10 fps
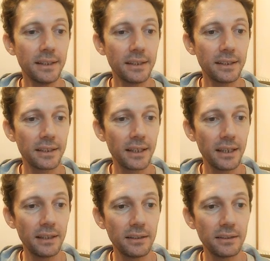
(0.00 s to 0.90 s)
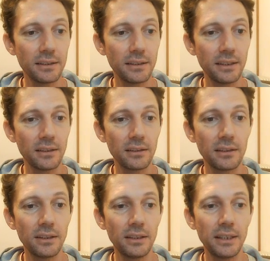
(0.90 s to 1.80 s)
Okay,
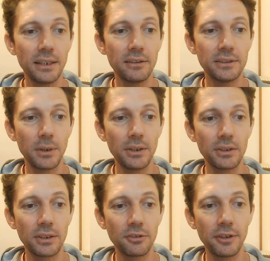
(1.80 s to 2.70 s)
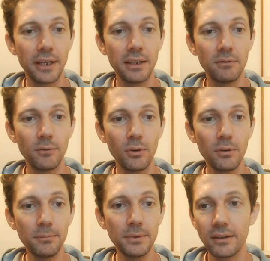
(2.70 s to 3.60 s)
here is where you can create
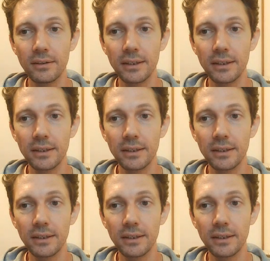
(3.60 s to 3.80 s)
forms.